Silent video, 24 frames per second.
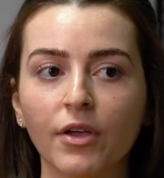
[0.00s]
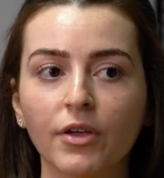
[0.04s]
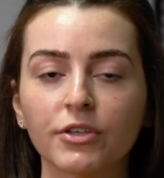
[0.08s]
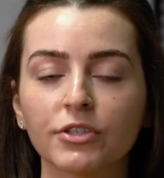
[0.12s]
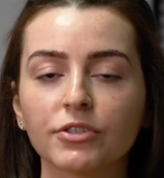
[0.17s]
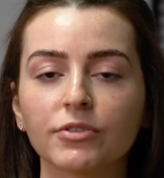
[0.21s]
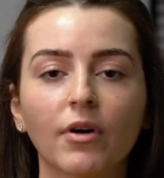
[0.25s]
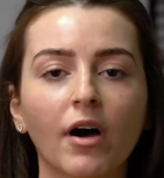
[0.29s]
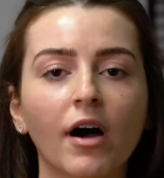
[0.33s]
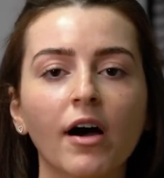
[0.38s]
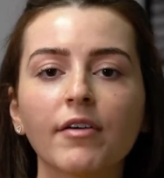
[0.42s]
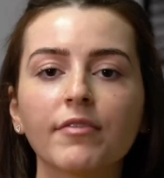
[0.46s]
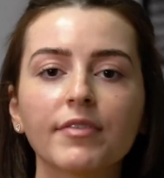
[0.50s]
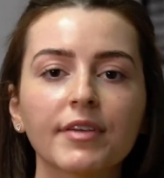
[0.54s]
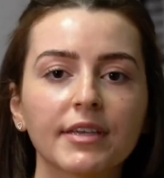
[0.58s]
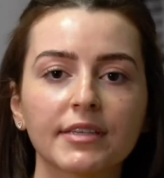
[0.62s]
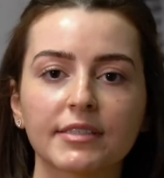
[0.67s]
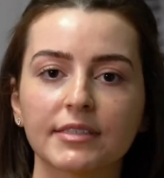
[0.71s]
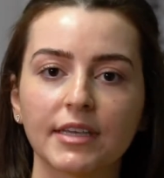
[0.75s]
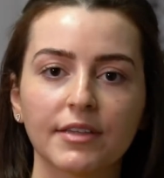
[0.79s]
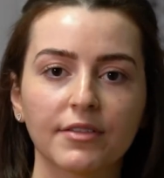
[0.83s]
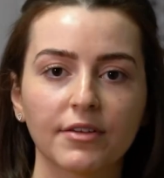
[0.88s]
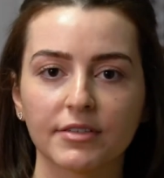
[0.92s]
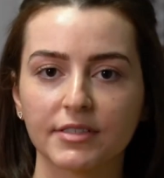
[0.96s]
So
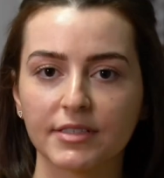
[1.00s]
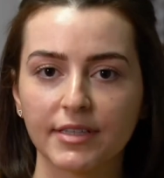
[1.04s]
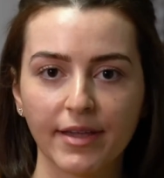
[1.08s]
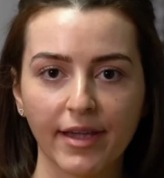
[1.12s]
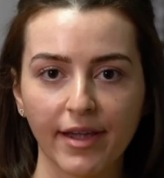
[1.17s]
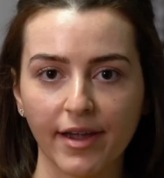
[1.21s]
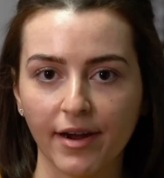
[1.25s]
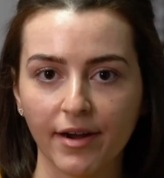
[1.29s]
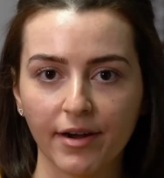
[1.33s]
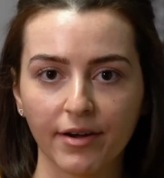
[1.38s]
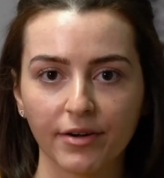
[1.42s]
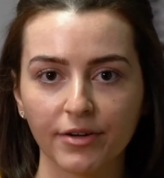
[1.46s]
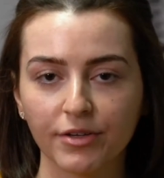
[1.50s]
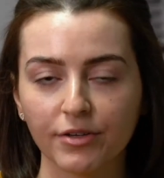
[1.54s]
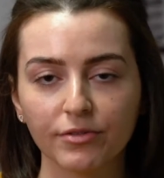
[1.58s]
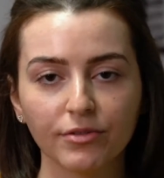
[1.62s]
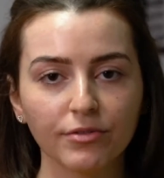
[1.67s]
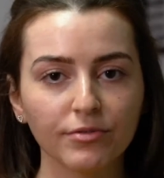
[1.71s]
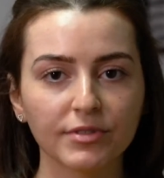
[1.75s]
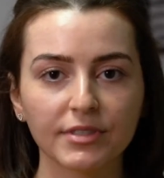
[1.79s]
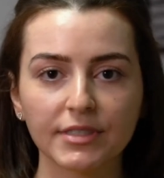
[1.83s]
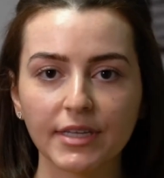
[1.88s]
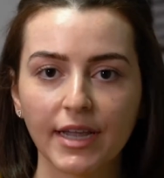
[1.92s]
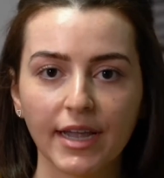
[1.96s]
obviously there's the hair, you
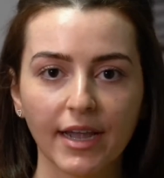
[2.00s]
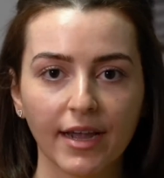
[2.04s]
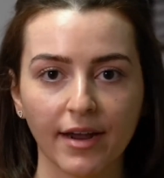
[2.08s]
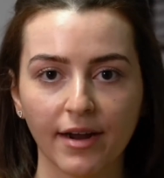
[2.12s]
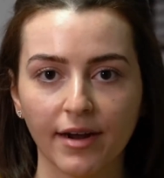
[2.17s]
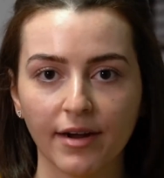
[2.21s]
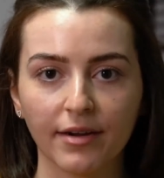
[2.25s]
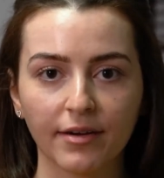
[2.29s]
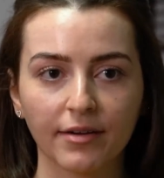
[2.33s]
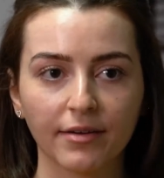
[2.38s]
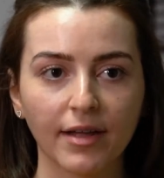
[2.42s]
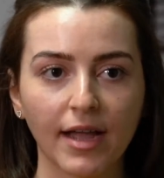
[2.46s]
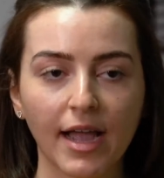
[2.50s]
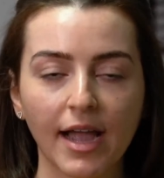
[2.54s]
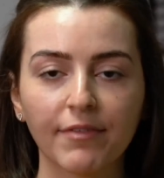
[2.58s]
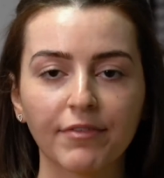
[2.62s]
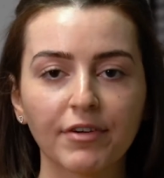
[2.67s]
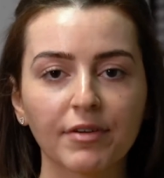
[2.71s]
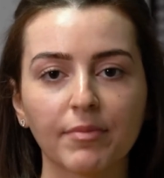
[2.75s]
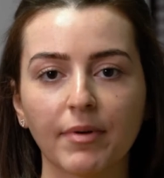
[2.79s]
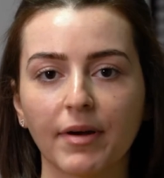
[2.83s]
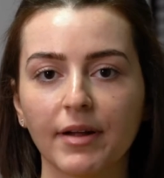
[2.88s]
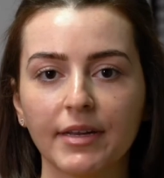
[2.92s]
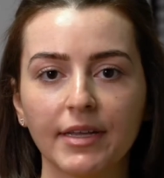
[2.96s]
lose the hair.
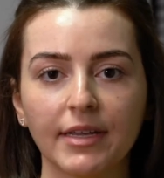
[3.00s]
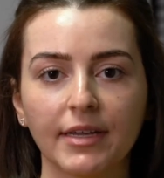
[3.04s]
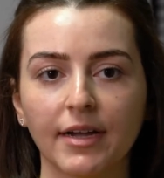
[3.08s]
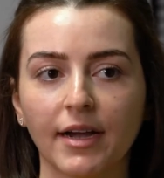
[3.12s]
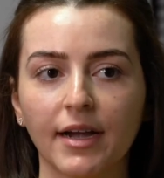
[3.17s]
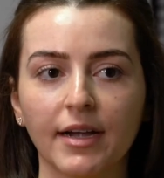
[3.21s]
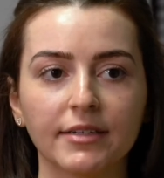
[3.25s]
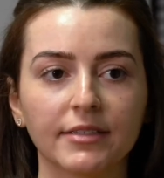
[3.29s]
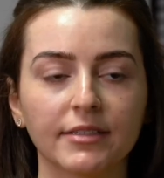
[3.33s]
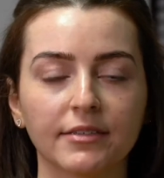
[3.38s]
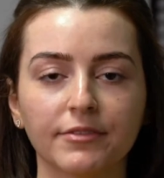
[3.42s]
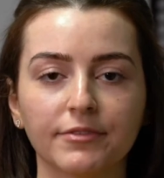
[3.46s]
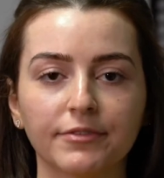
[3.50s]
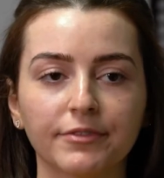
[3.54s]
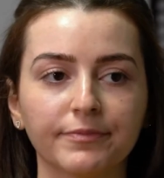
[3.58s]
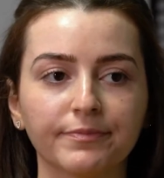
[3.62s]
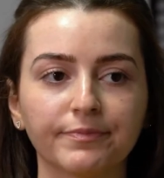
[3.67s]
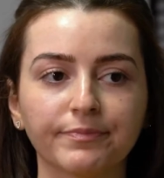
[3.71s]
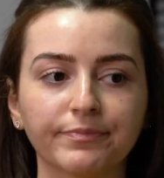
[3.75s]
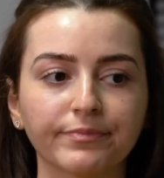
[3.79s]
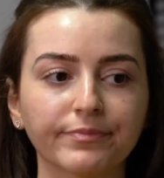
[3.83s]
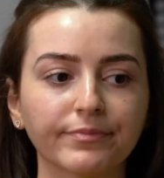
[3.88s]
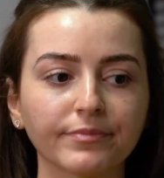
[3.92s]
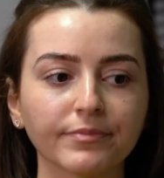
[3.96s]
Everybody
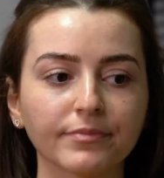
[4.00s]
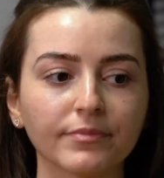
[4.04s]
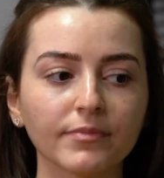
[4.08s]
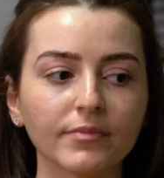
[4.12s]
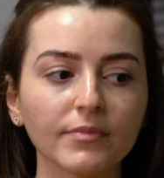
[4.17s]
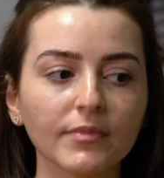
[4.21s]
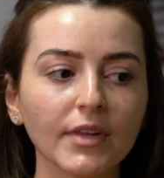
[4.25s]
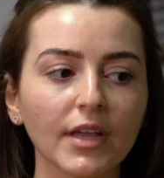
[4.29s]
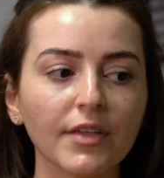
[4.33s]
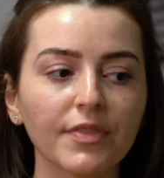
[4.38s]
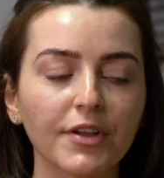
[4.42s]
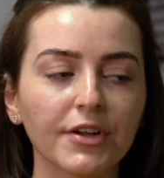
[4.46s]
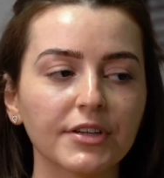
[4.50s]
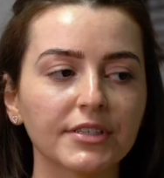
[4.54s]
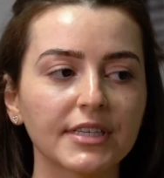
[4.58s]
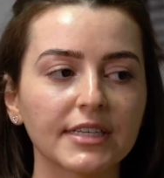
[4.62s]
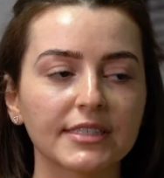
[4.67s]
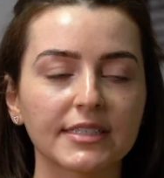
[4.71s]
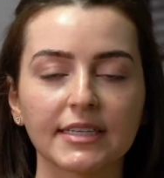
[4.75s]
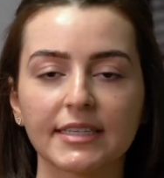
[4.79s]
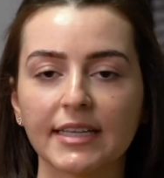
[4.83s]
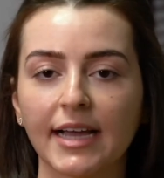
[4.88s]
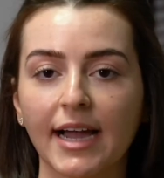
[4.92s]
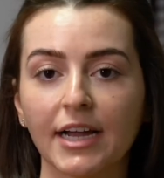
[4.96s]
there's
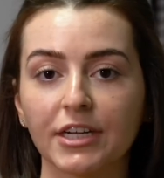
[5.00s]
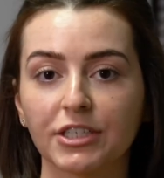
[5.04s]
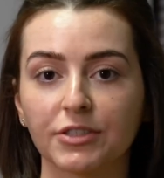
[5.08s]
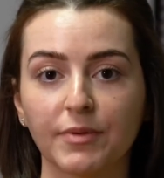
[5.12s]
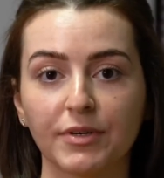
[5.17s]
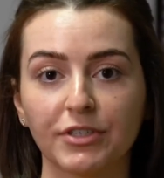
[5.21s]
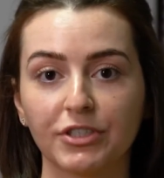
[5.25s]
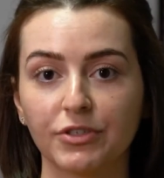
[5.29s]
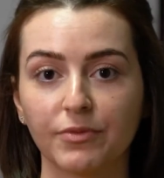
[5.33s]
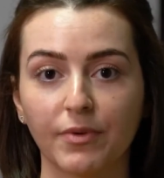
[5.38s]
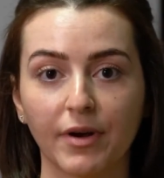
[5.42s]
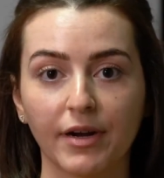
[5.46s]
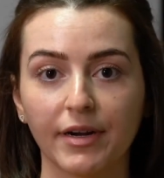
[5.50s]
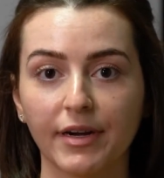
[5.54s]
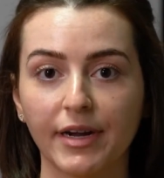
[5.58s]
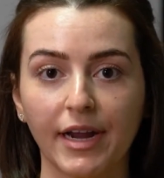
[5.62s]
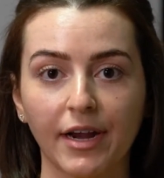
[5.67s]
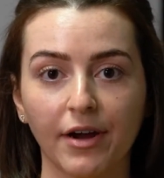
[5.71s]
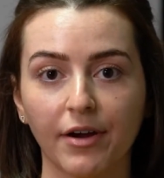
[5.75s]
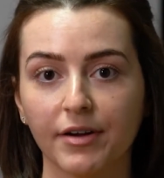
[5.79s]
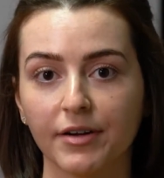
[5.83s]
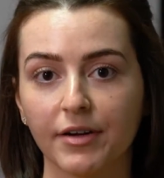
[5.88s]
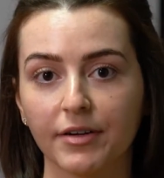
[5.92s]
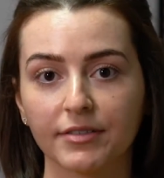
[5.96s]
this attachment to our
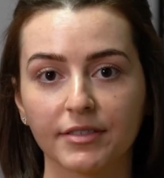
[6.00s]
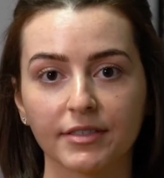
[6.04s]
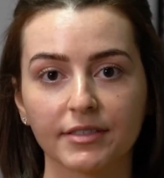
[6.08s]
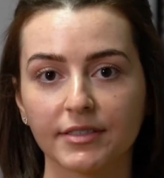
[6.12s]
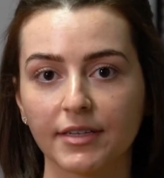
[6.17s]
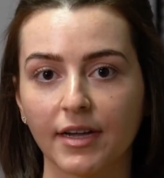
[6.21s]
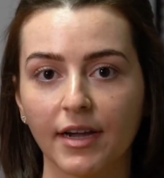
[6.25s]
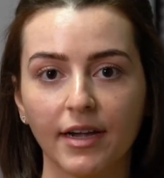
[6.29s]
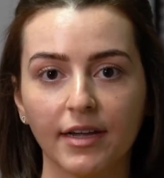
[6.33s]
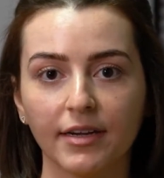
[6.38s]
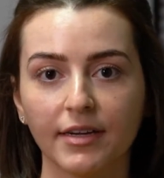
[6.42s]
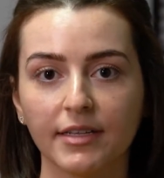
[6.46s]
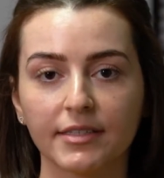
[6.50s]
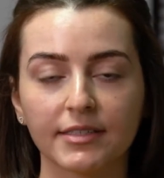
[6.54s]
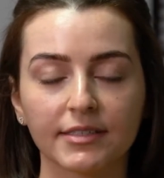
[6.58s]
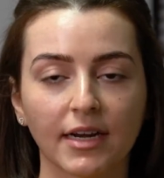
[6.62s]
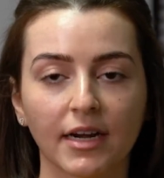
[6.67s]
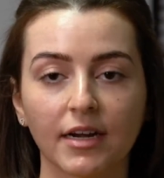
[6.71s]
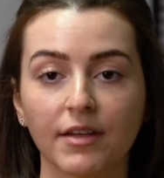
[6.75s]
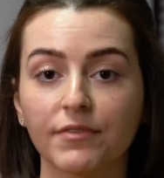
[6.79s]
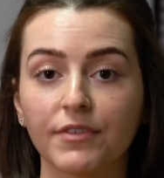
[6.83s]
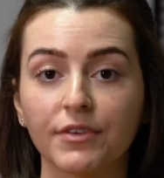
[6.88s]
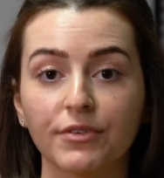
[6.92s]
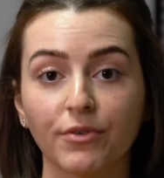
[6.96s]
hair in our society. It's
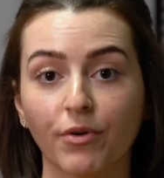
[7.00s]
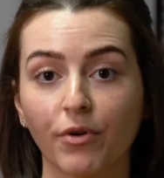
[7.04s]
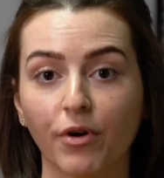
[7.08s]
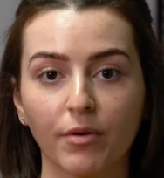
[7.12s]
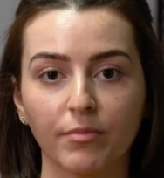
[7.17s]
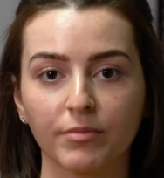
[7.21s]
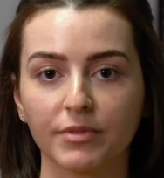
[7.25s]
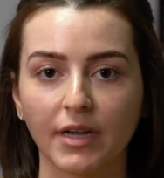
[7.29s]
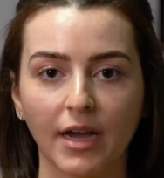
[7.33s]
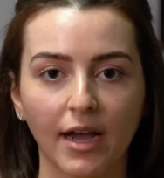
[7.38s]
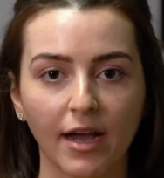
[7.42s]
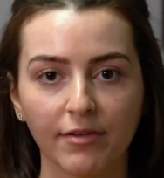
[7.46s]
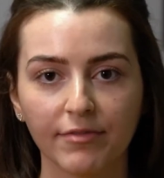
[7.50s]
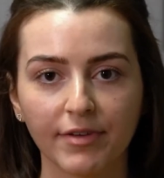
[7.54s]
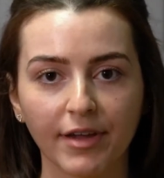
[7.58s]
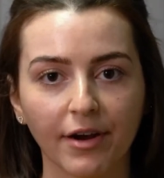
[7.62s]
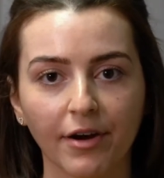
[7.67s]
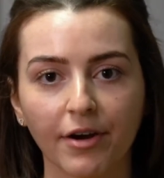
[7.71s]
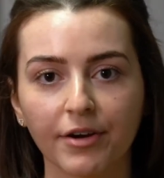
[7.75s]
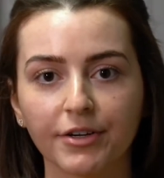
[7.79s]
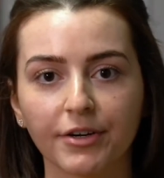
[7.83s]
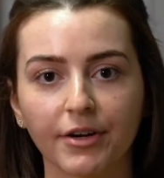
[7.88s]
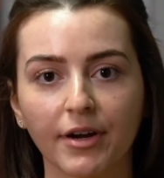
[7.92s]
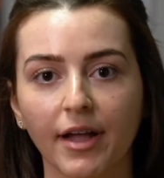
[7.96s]
kind of the norm to have
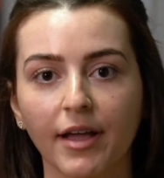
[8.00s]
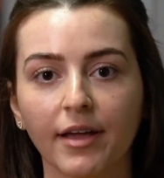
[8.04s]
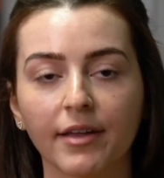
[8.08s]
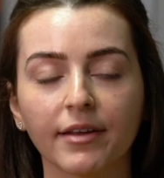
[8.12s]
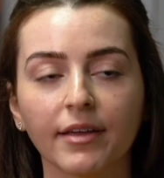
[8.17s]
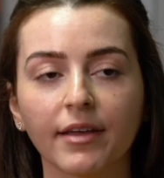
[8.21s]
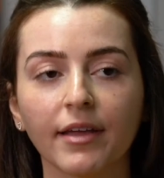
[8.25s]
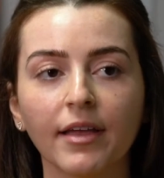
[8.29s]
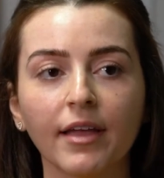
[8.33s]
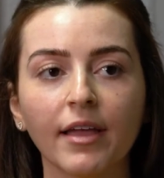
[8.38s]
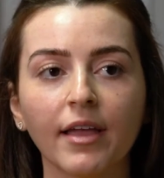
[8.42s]
hair on your head.